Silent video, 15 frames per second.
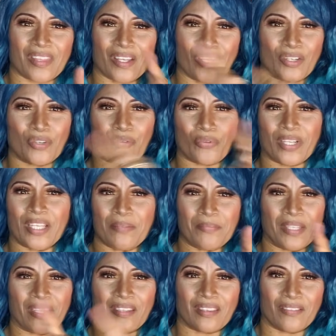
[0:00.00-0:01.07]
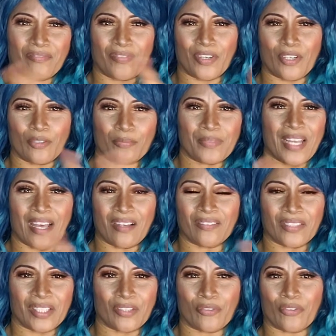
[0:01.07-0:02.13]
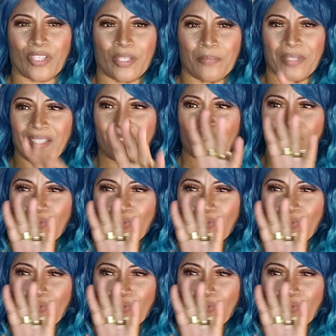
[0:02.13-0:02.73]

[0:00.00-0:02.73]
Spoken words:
agreement, the verb noun agreement